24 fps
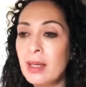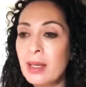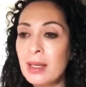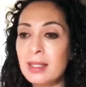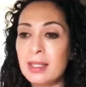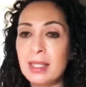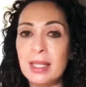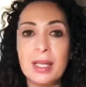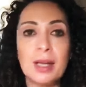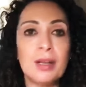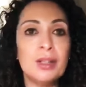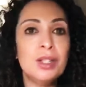
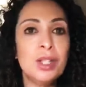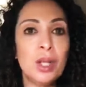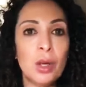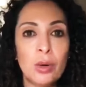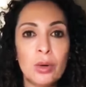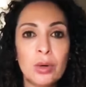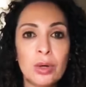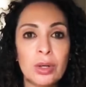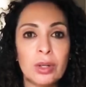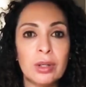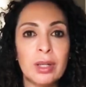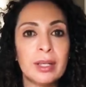say a
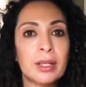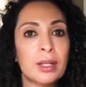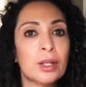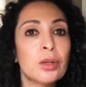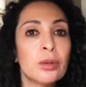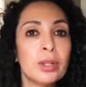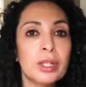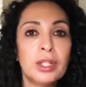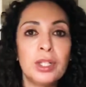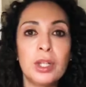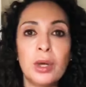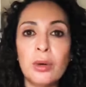yogurt, like a
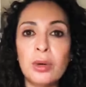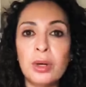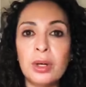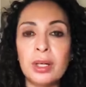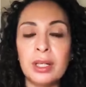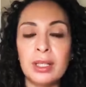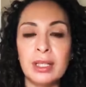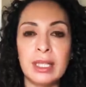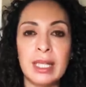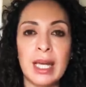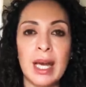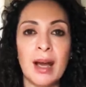Greek yogurt
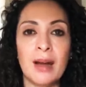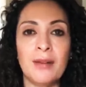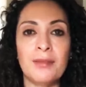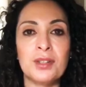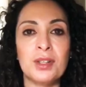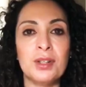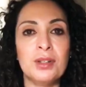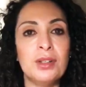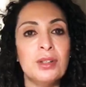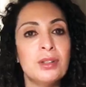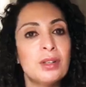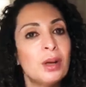in the
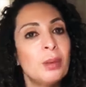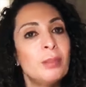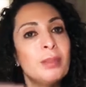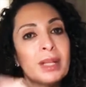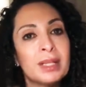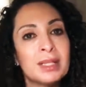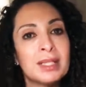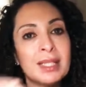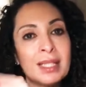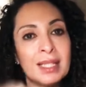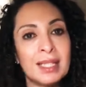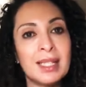afternoon. I'll
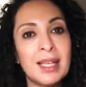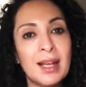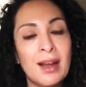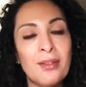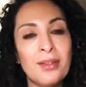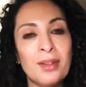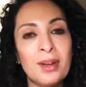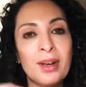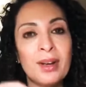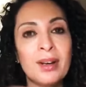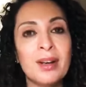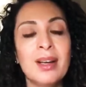mix it
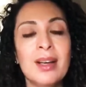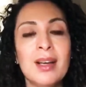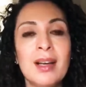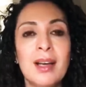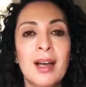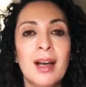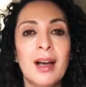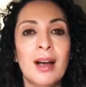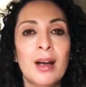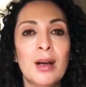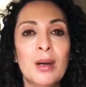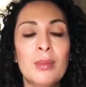together
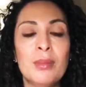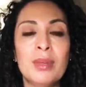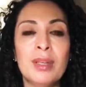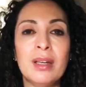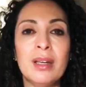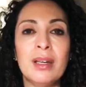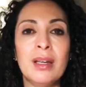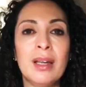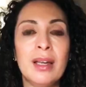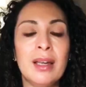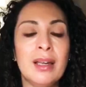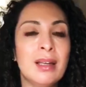and
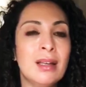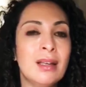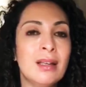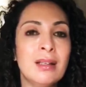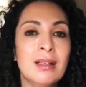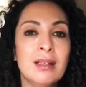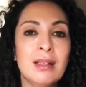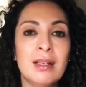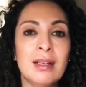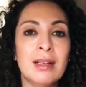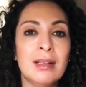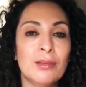
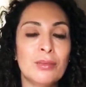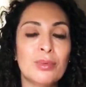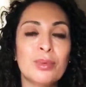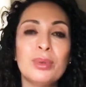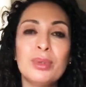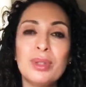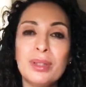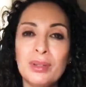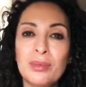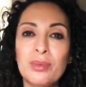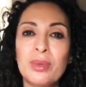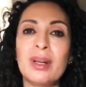it
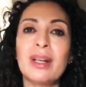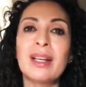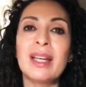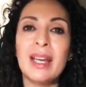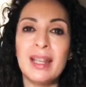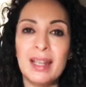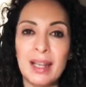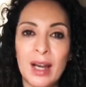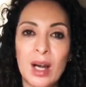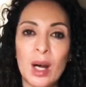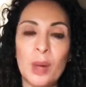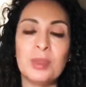really will
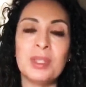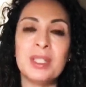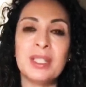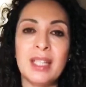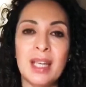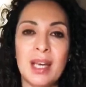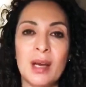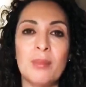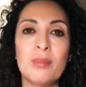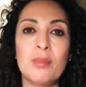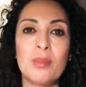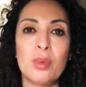again help to
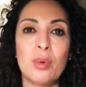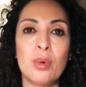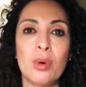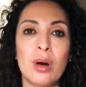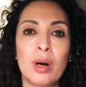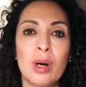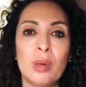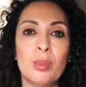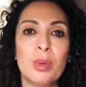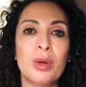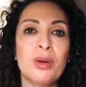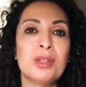get
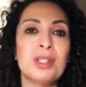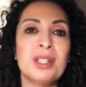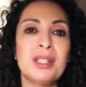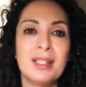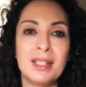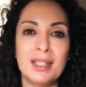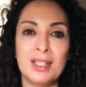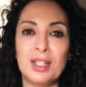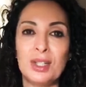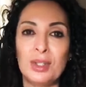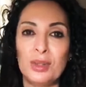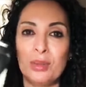more protein
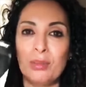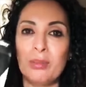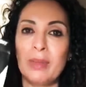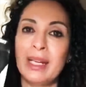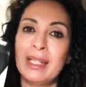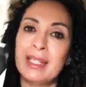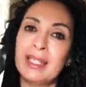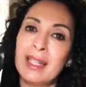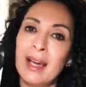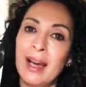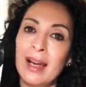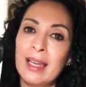into
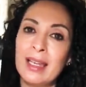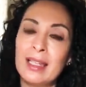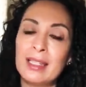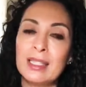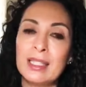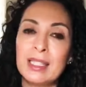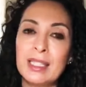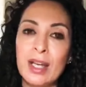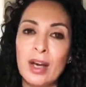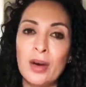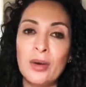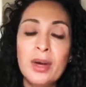my diet.
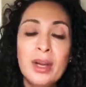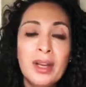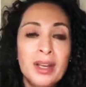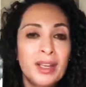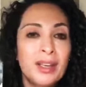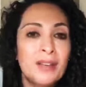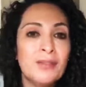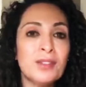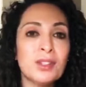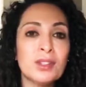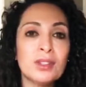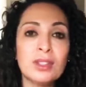So
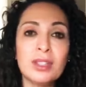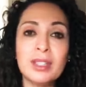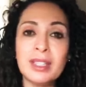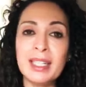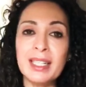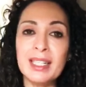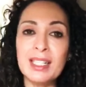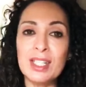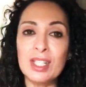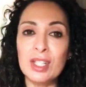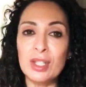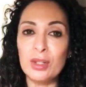if you're
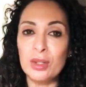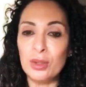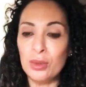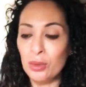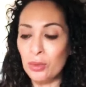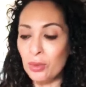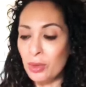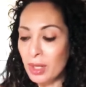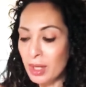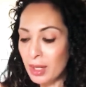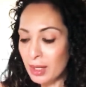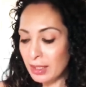looking
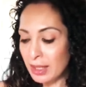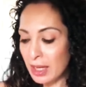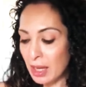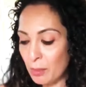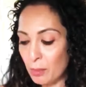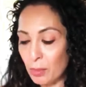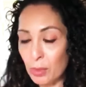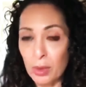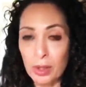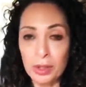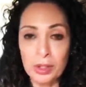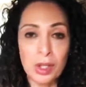to get
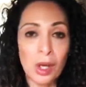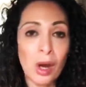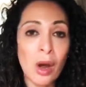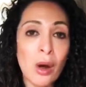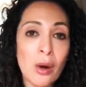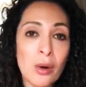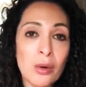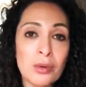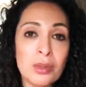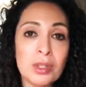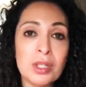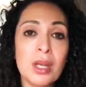more
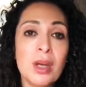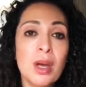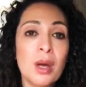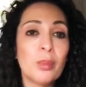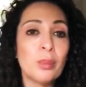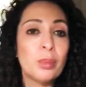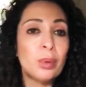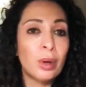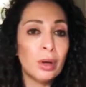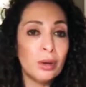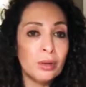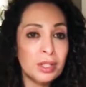toned,
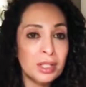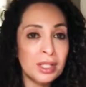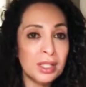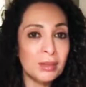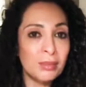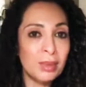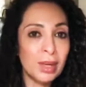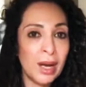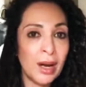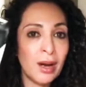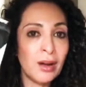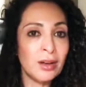
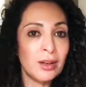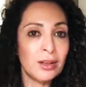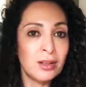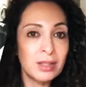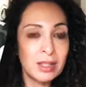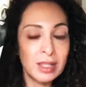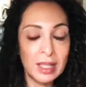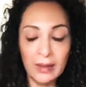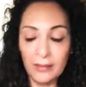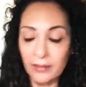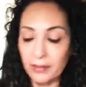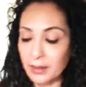protein powder
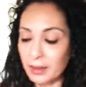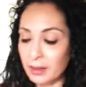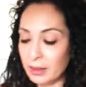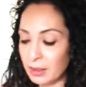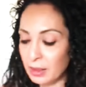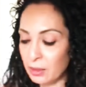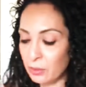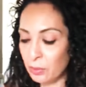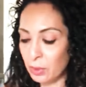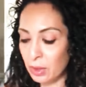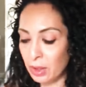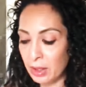
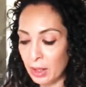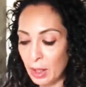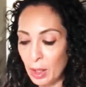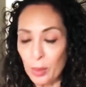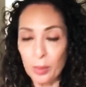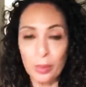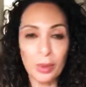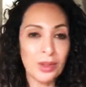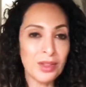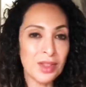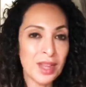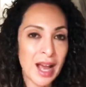definitely will
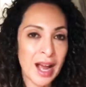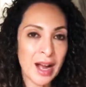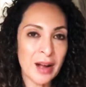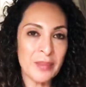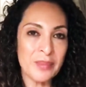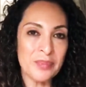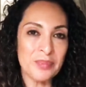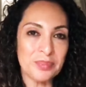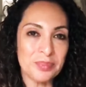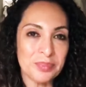help with that.